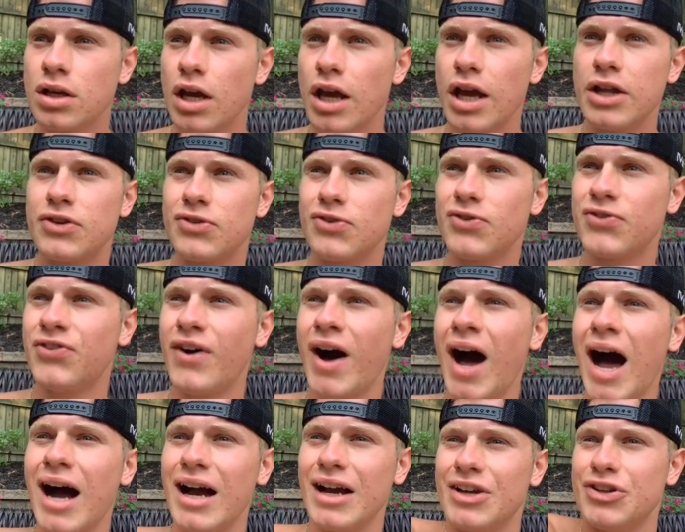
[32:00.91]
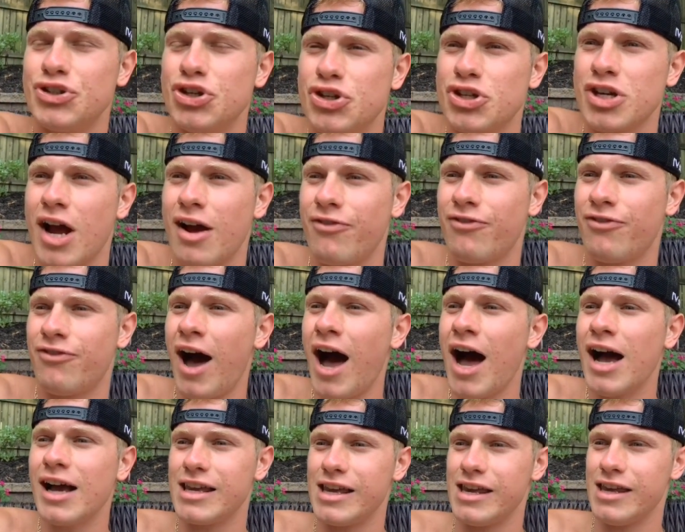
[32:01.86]
It's fog. It just got
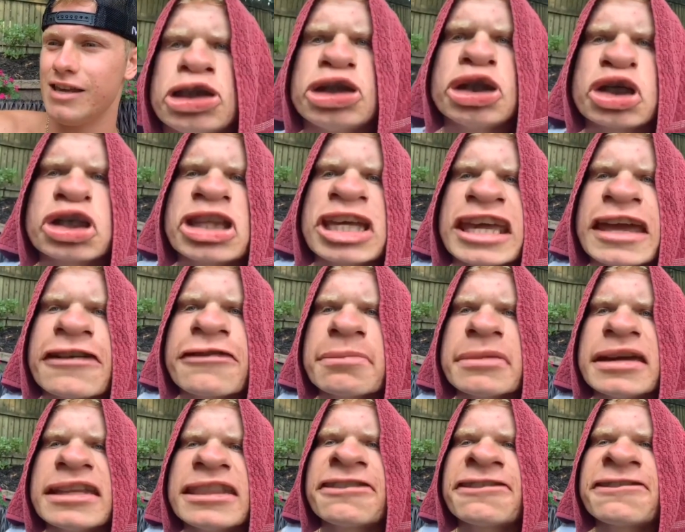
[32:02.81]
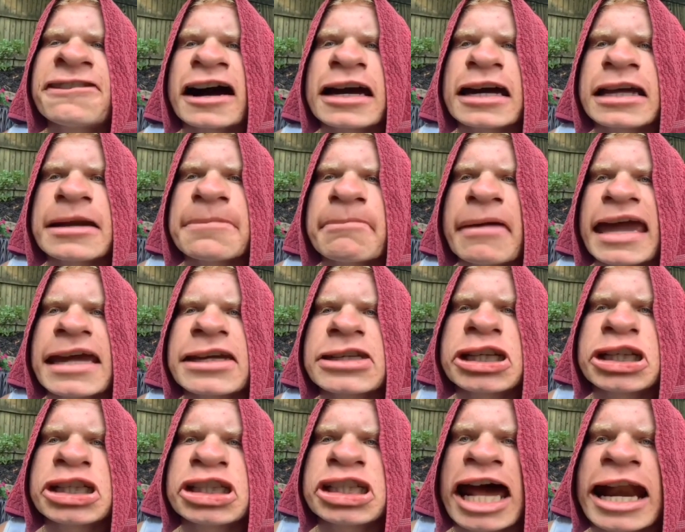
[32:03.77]
foggy. Just to give me the fucking mask, you
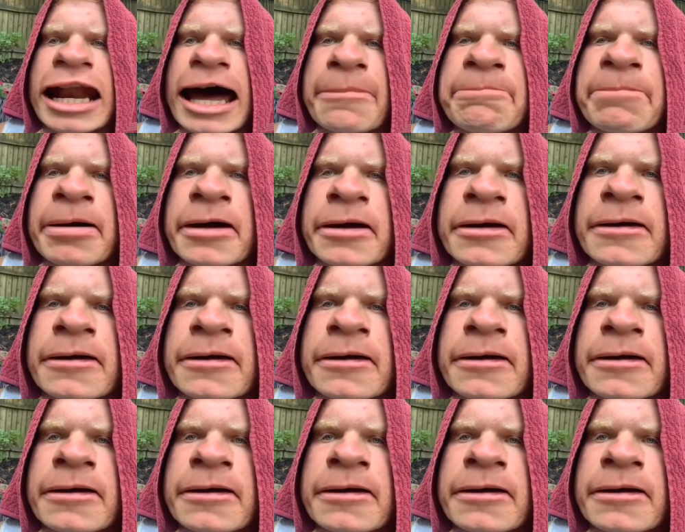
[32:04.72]
shut up.